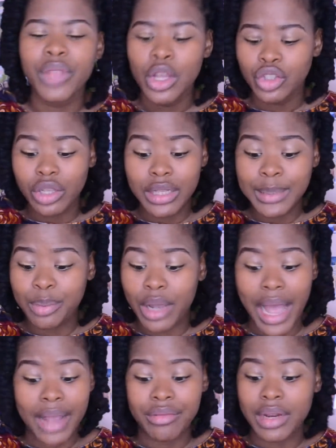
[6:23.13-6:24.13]
So this book,
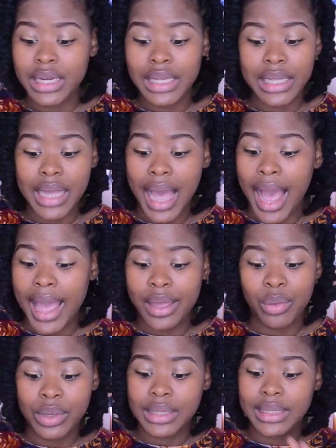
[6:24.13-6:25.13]
I
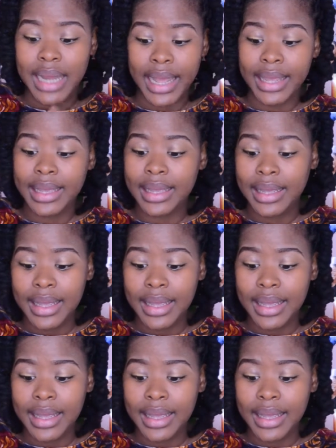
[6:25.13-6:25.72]
was like,